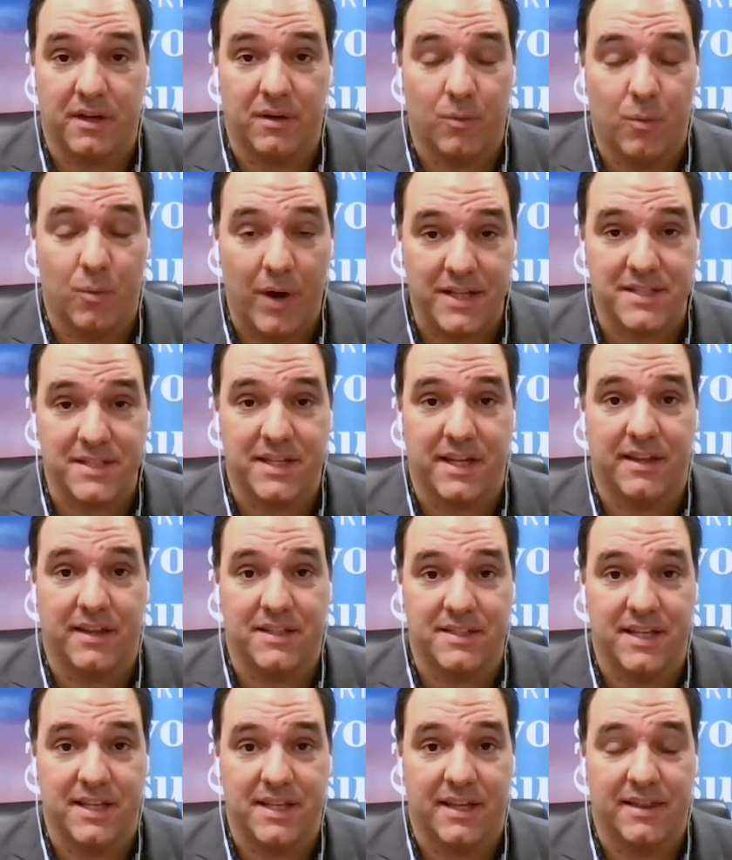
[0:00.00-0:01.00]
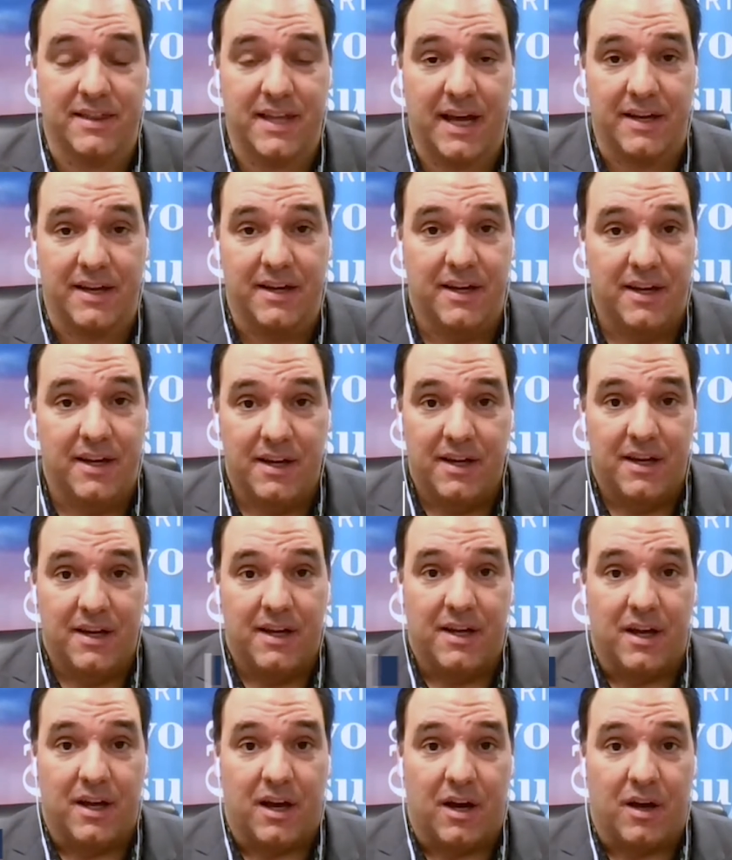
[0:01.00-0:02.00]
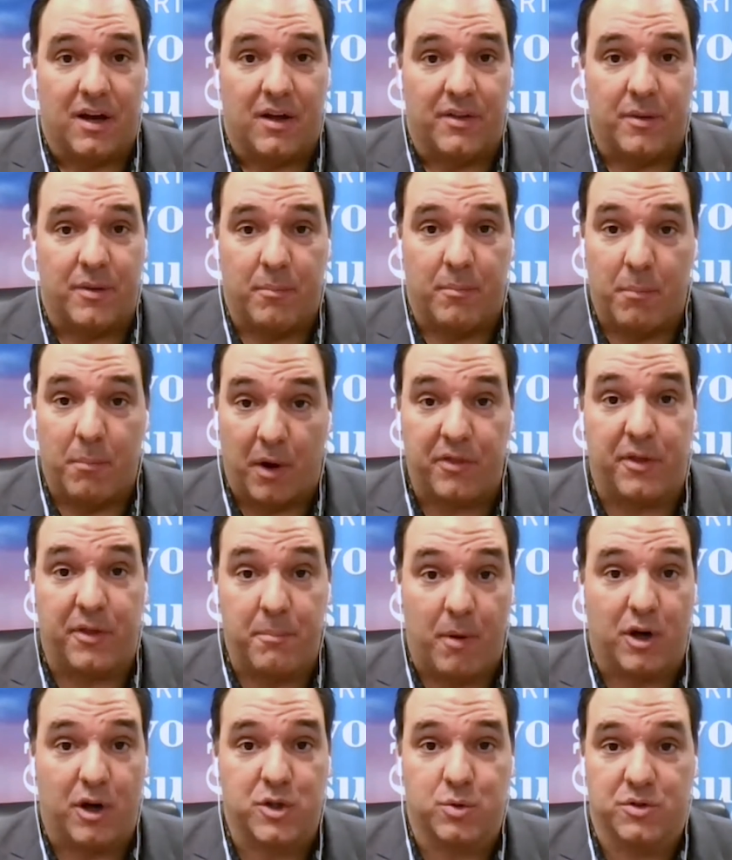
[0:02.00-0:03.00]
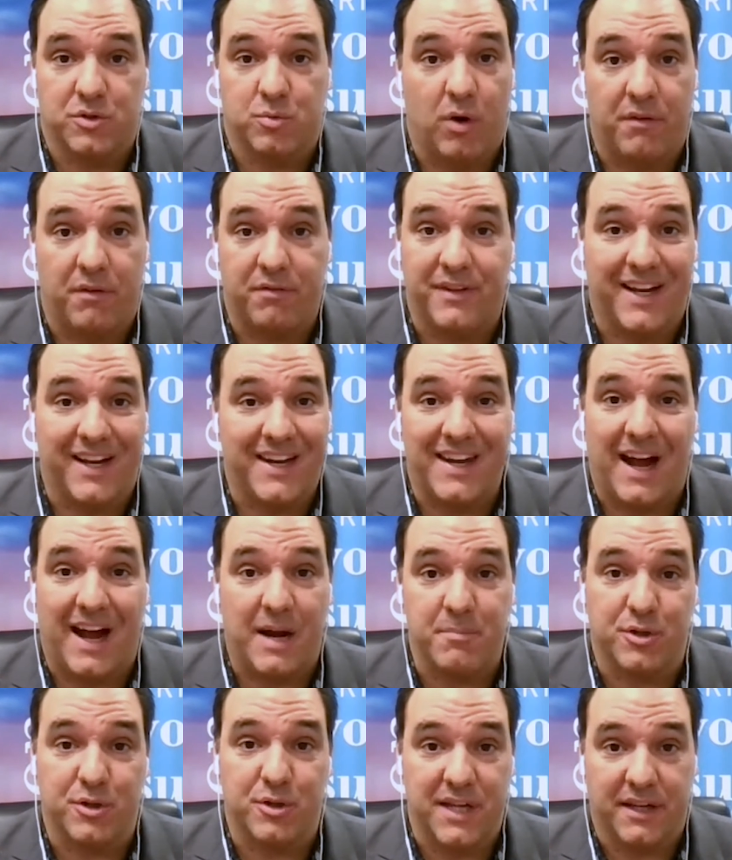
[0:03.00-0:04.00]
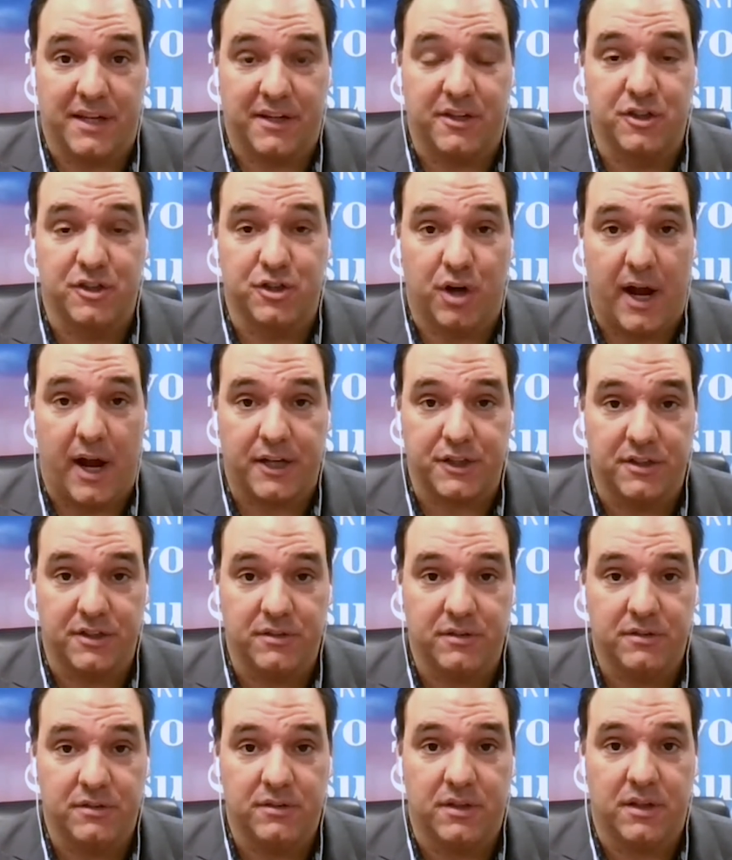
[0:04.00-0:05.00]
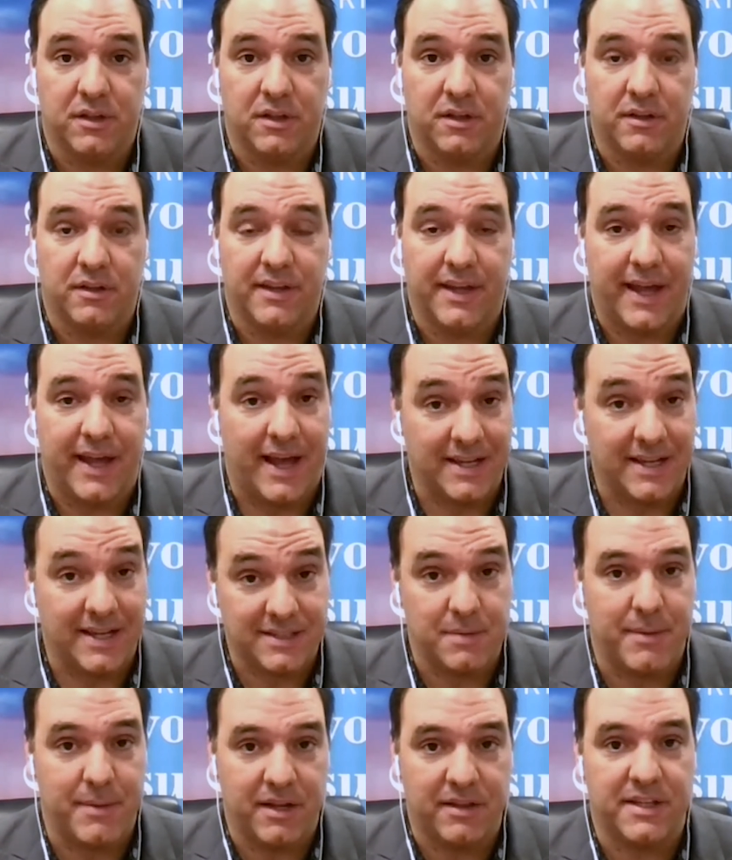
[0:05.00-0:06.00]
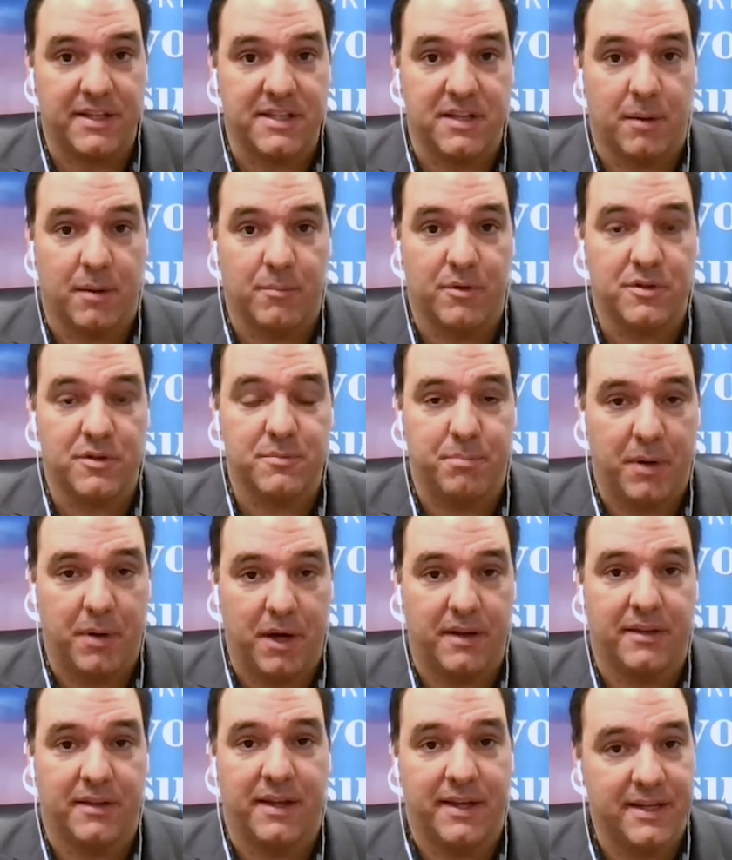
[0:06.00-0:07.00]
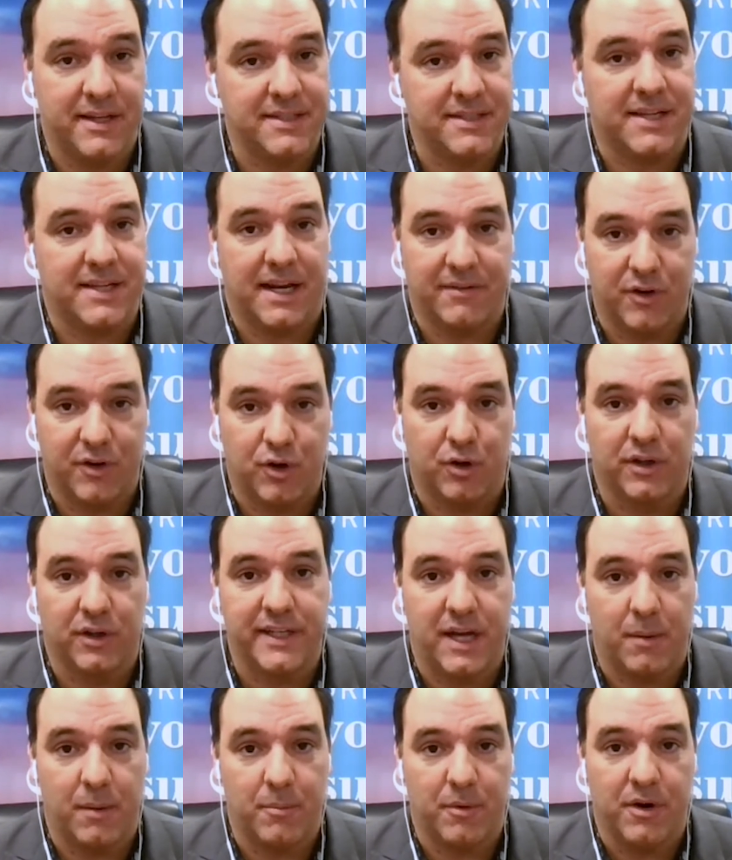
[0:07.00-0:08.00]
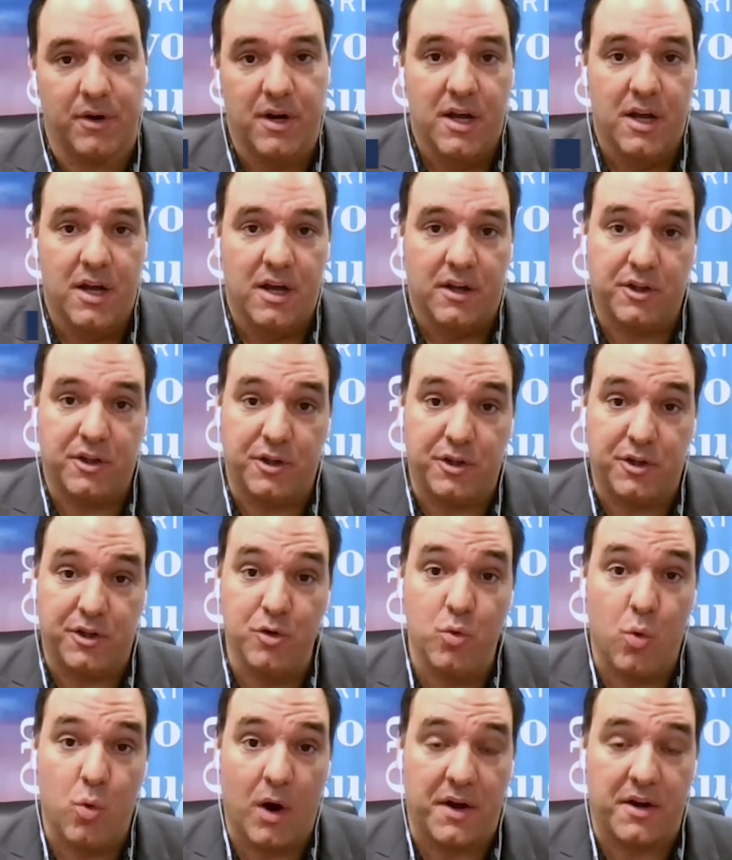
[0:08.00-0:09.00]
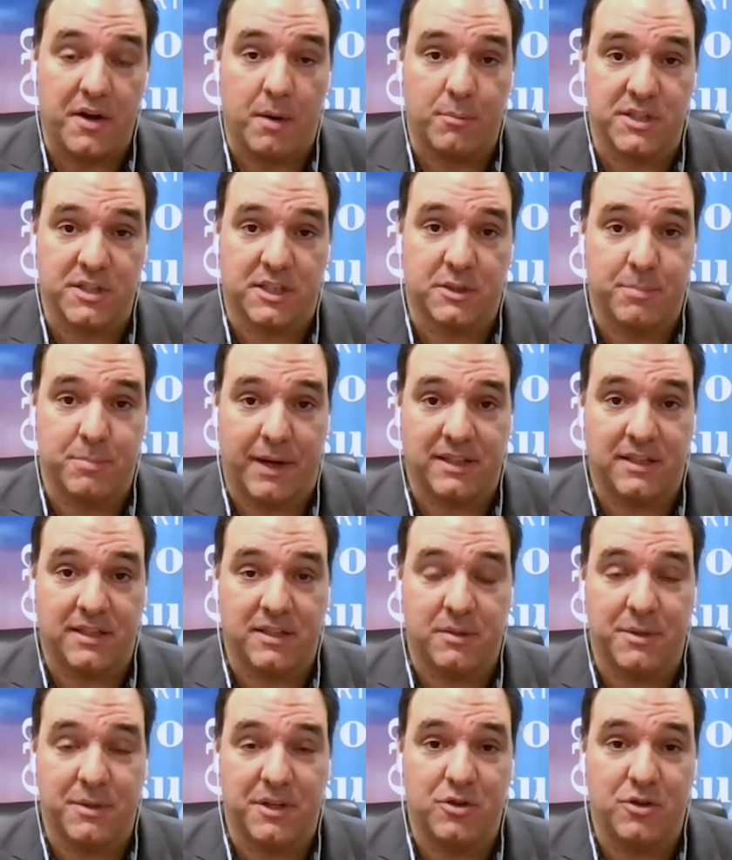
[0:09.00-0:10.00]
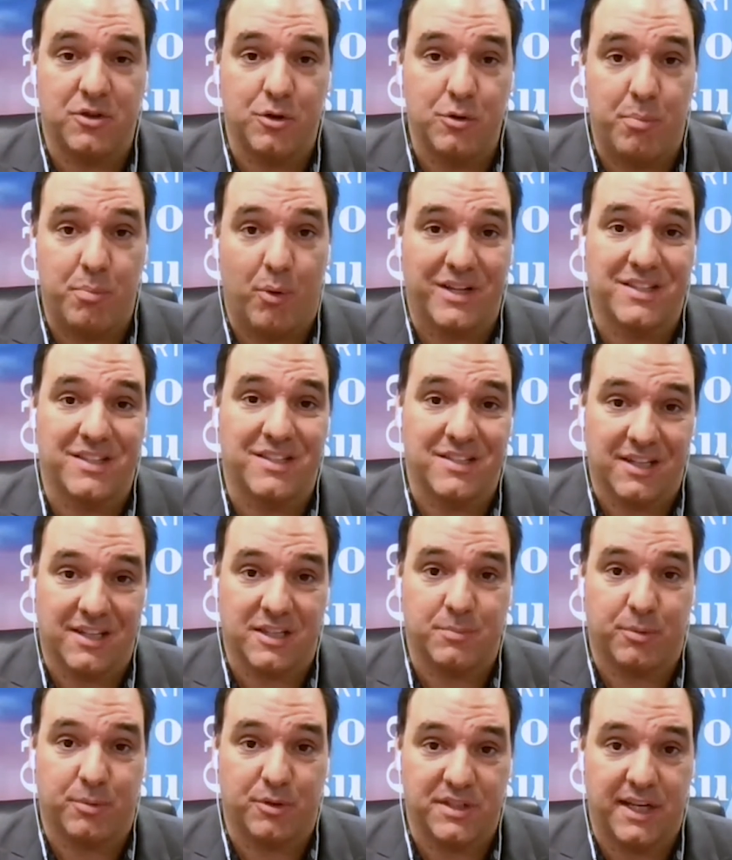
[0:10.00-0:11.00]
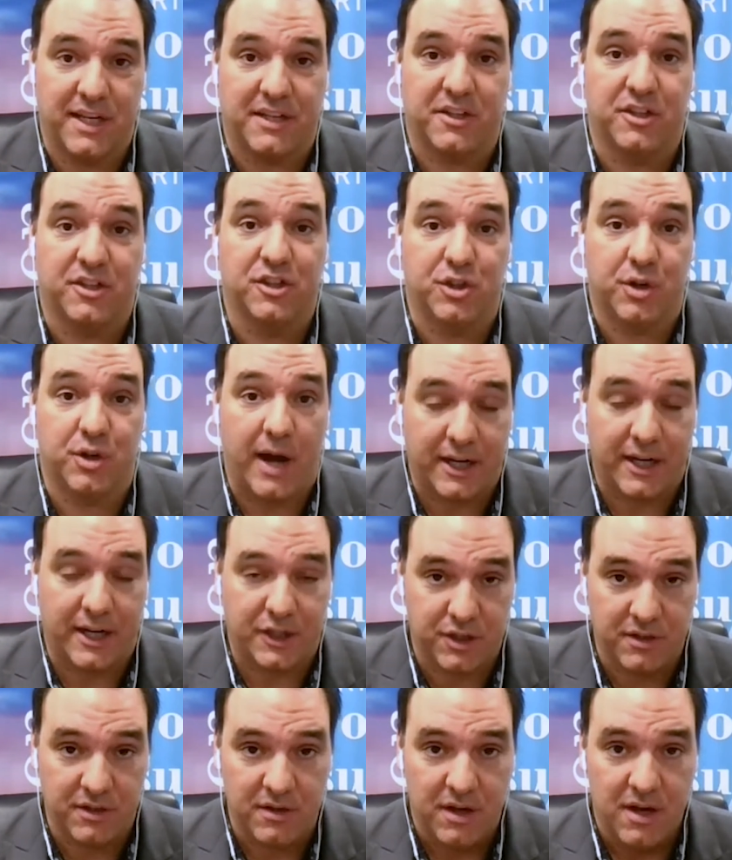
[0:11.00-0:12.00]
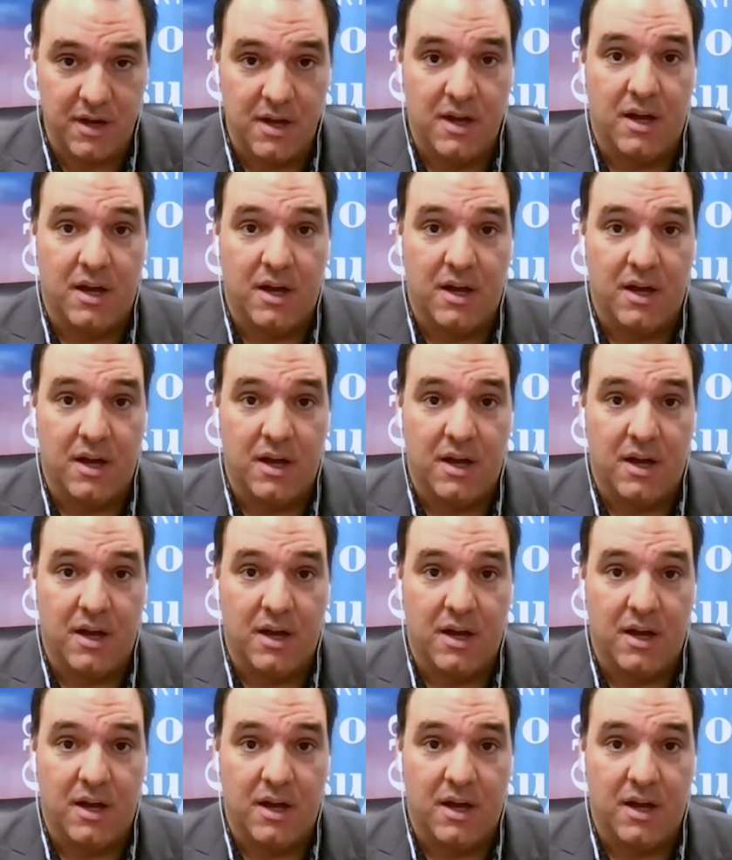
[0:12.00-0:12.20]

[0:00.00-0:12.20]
Wednesday, that said that the month of March was roughly a 9% contraction. They estimated these numbers, but it is kind of an early number. Q1 numbers expected to be 2.6% contraction.